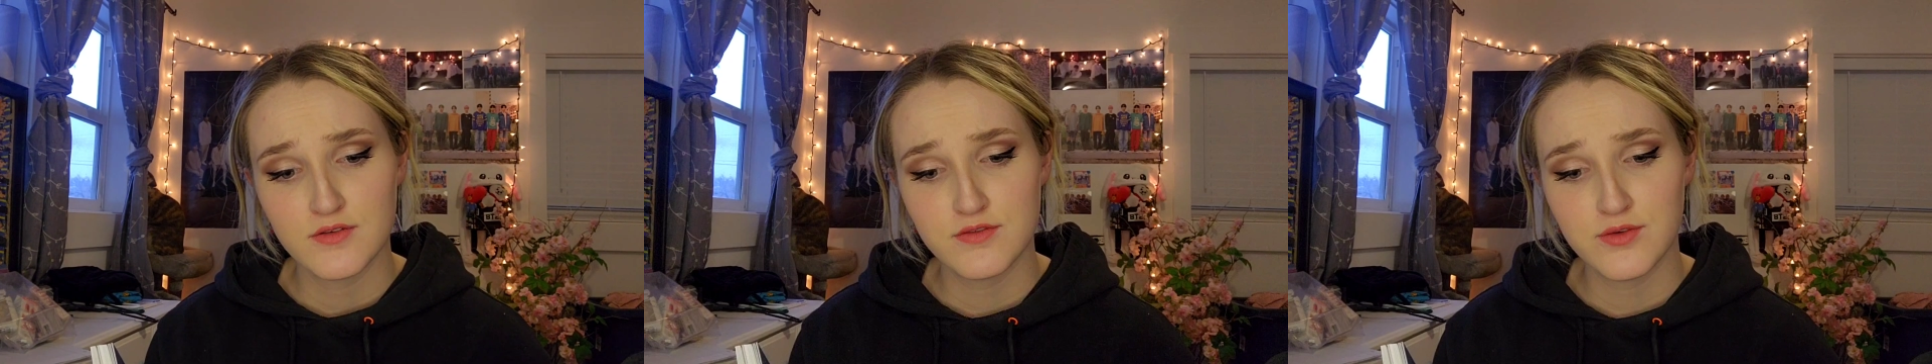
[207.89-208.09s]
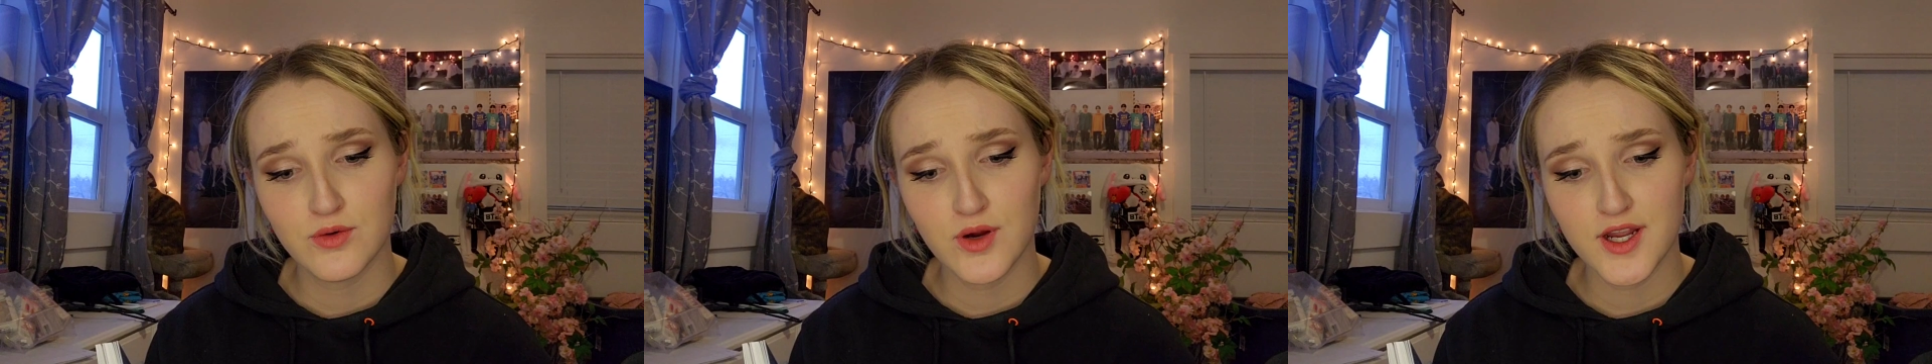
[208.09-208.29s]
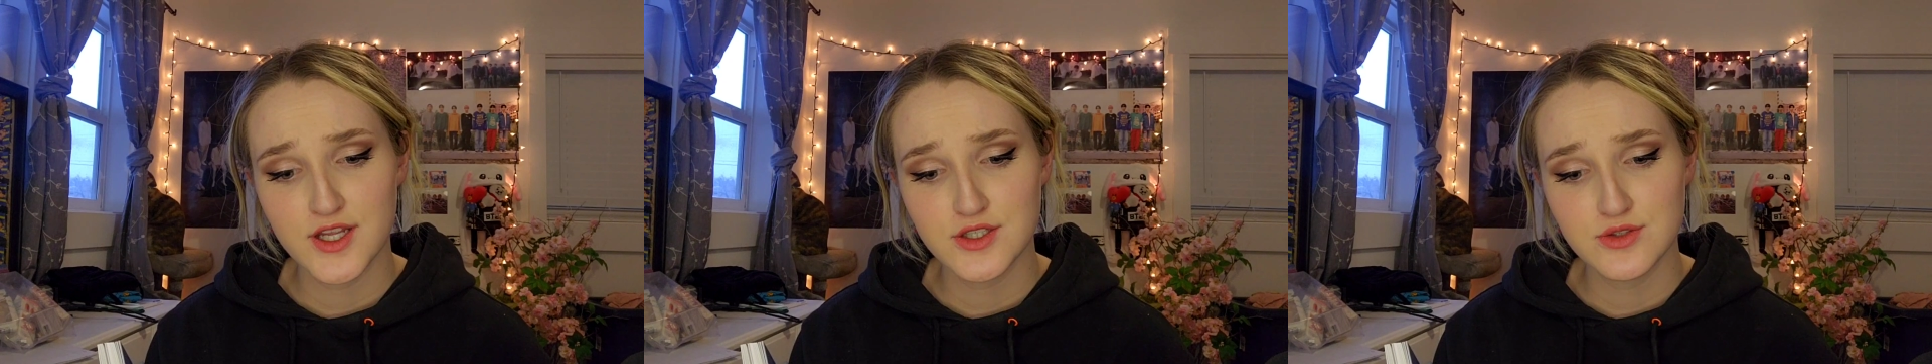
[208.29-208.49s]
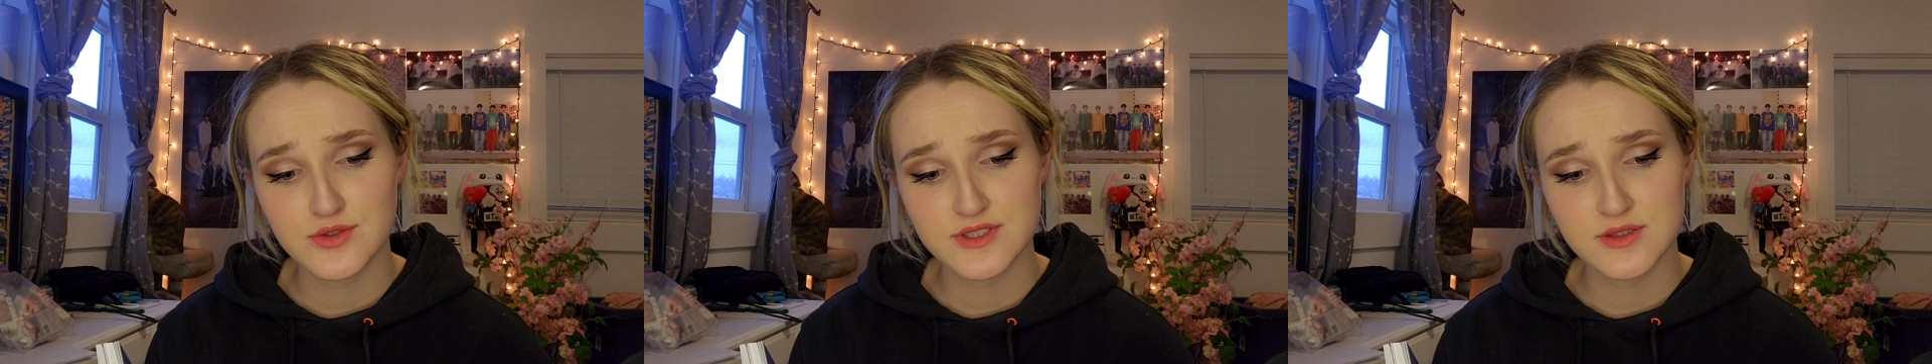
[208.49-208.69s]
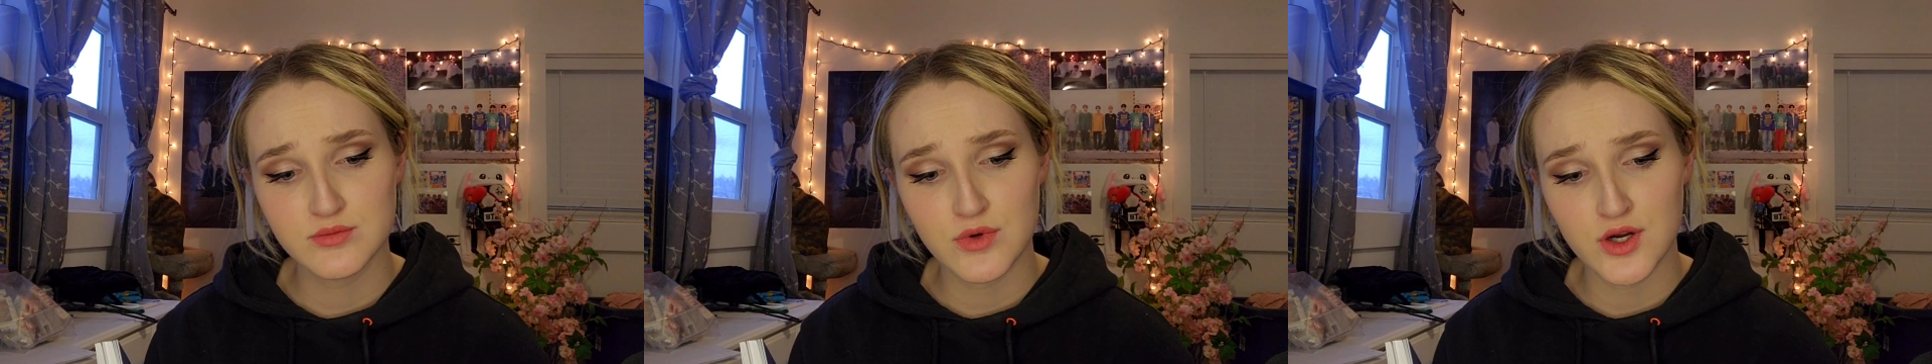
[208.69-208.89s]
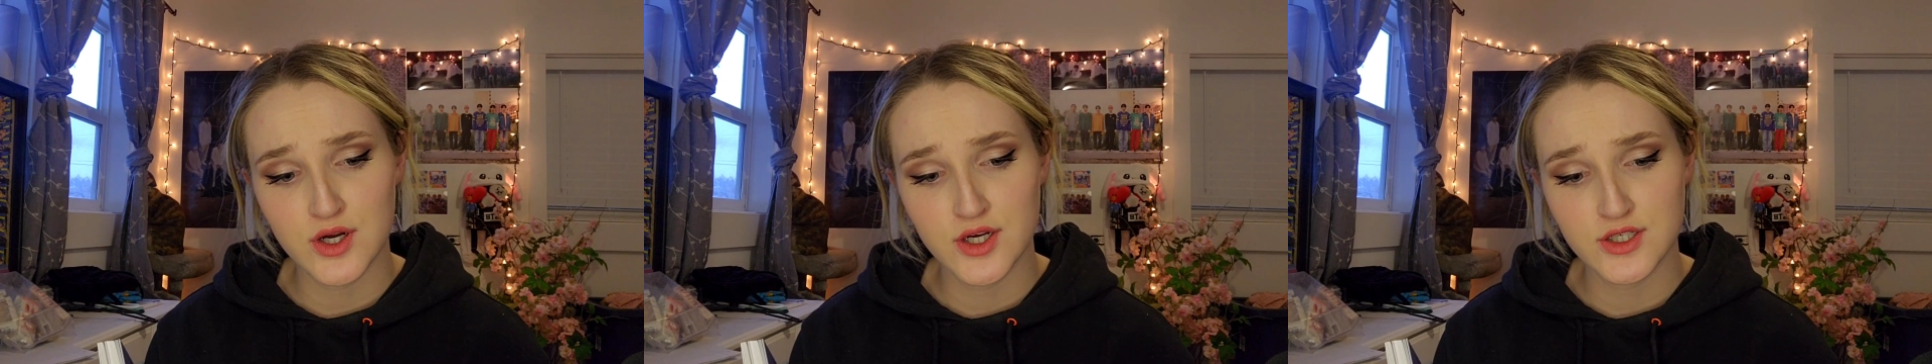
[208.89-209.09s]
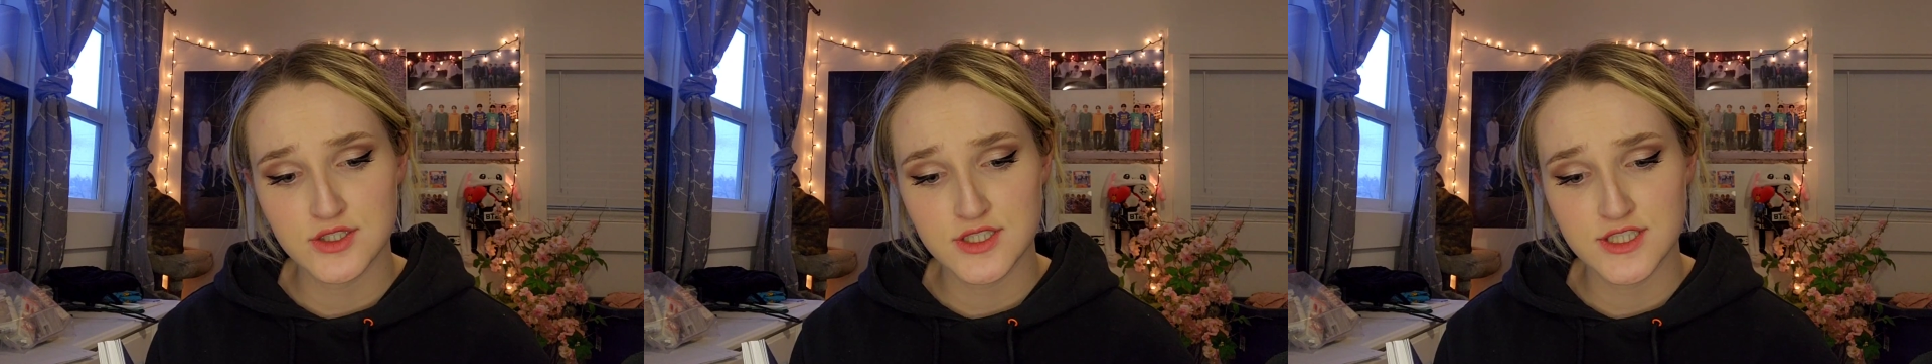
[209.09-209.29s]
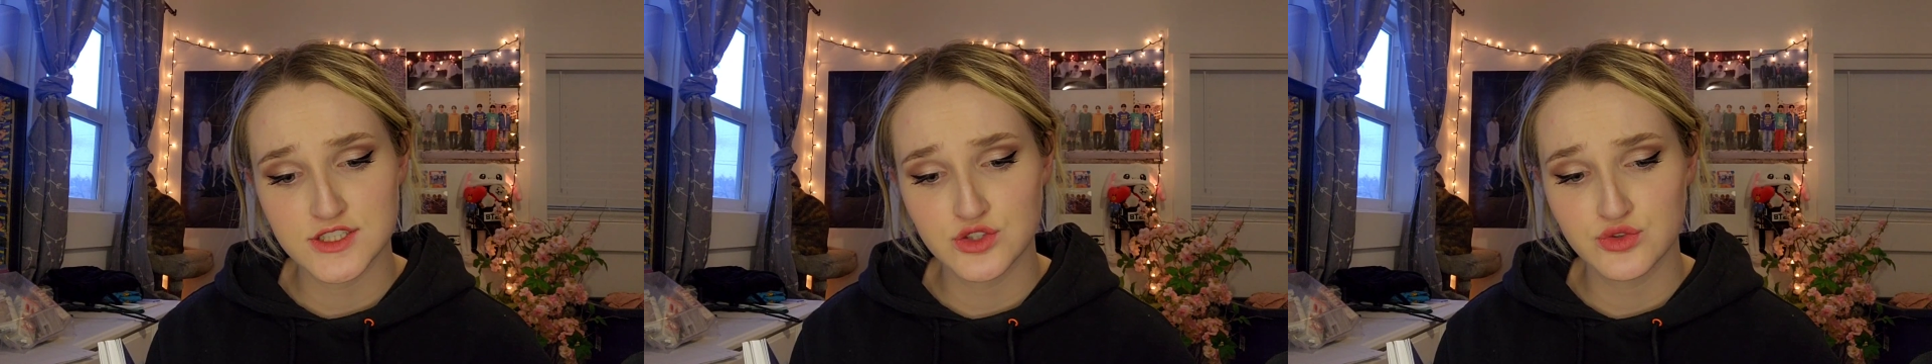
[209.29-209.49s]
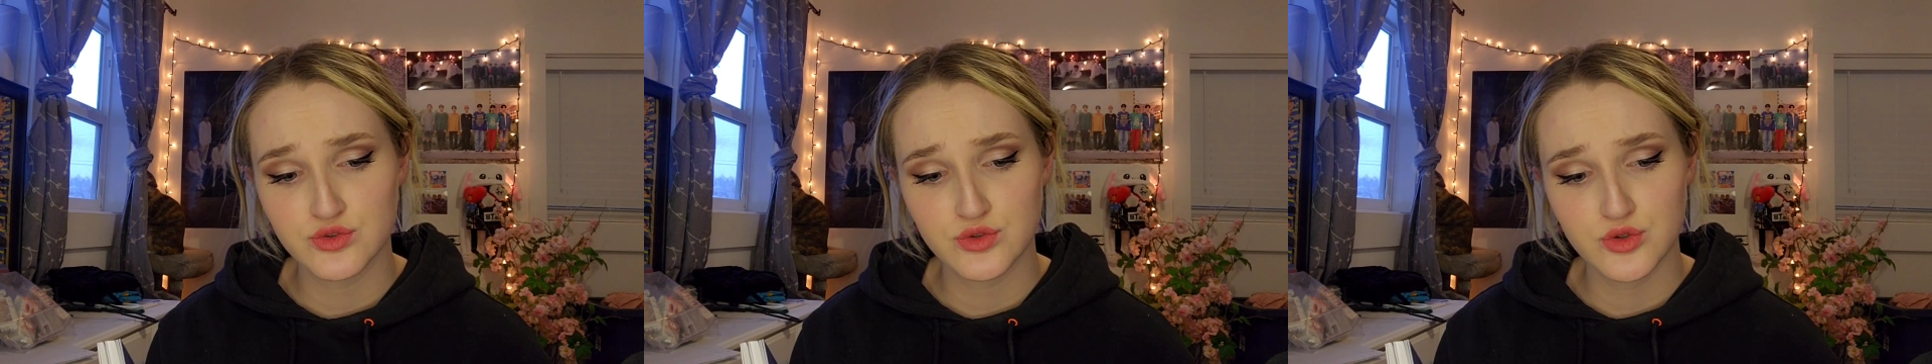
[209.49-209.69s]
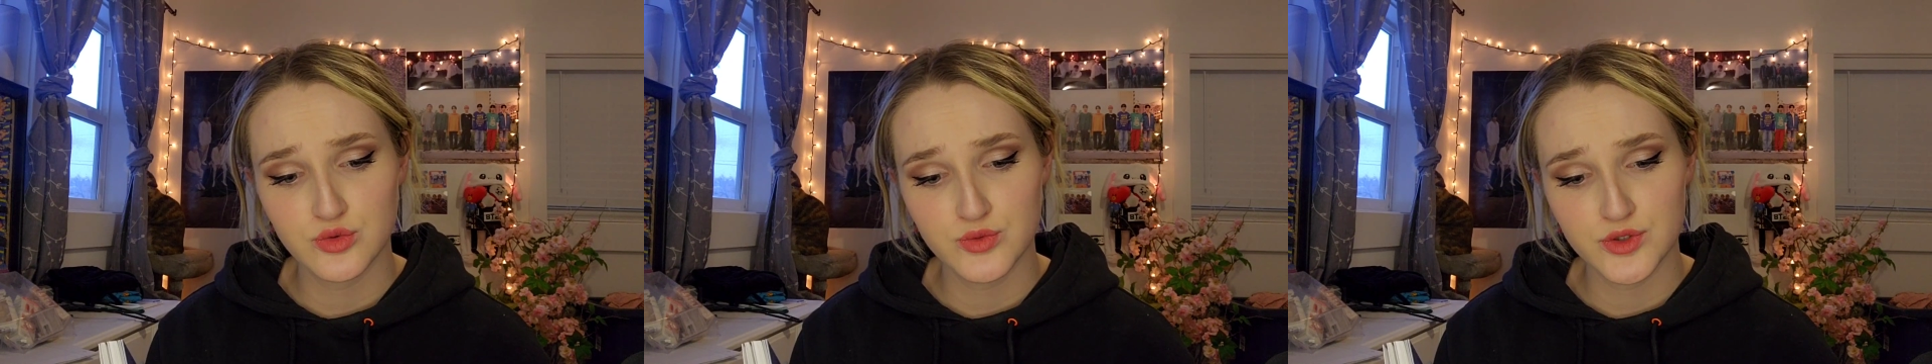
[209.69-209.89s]
Before I do some art, it's a
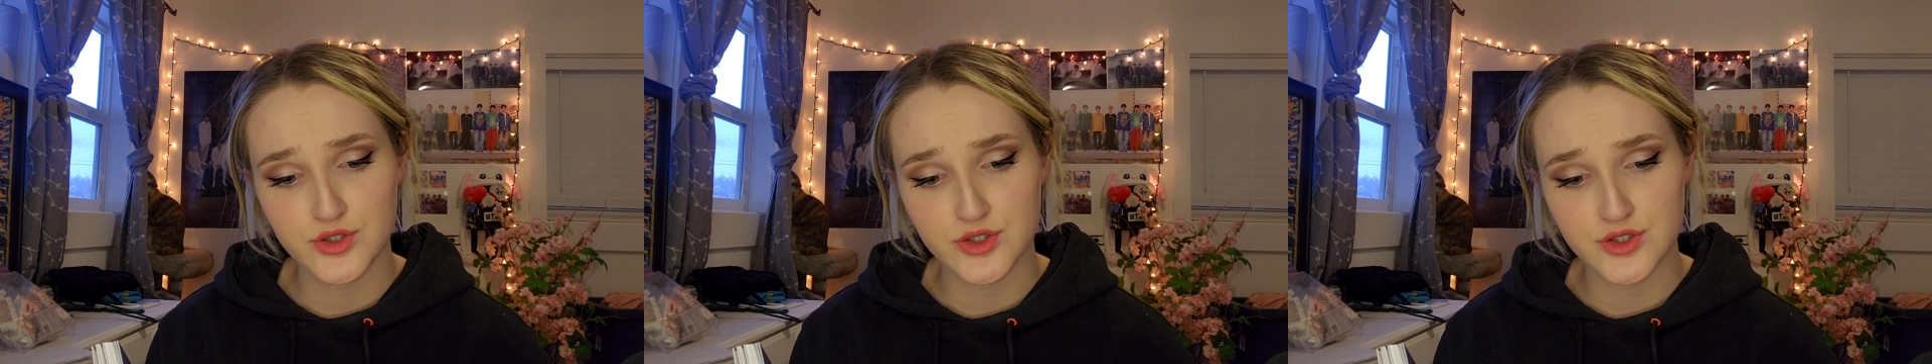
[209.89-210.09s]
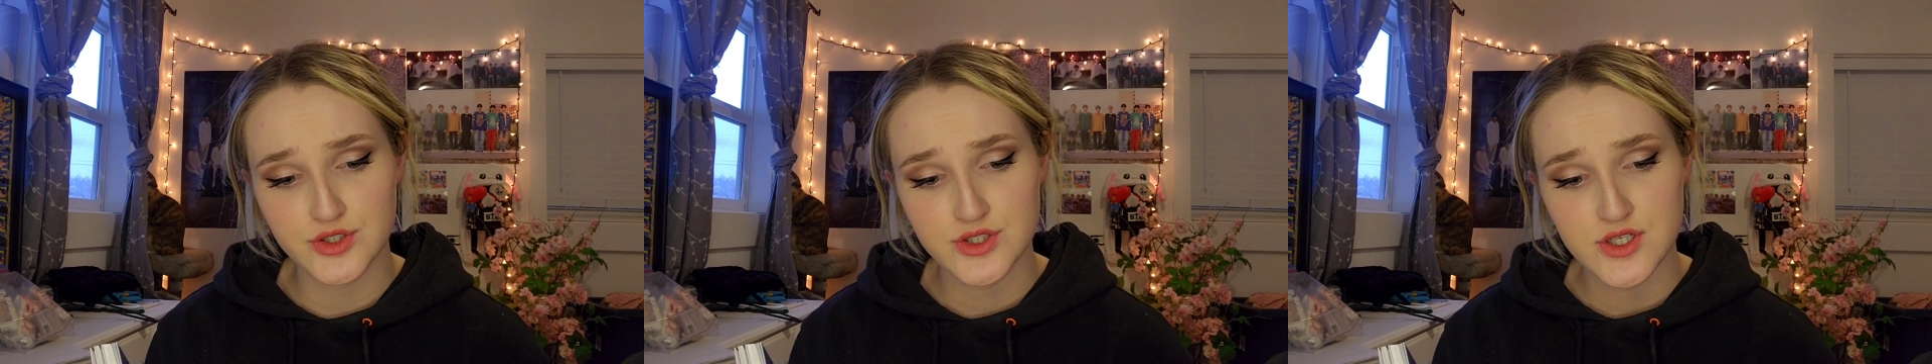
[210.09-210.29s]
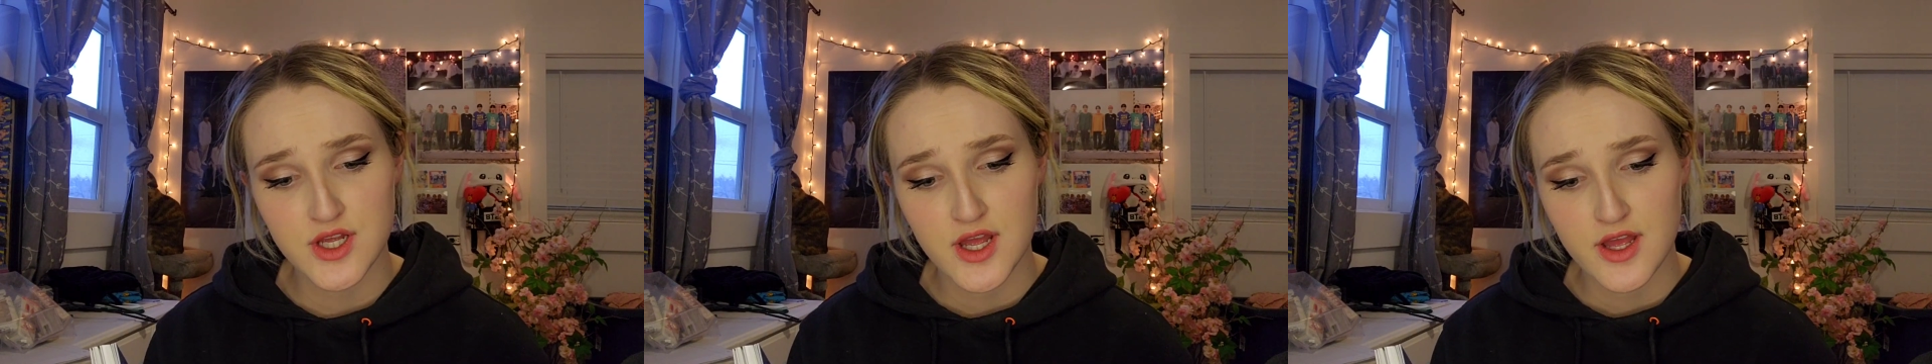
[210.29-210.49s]
cruel world.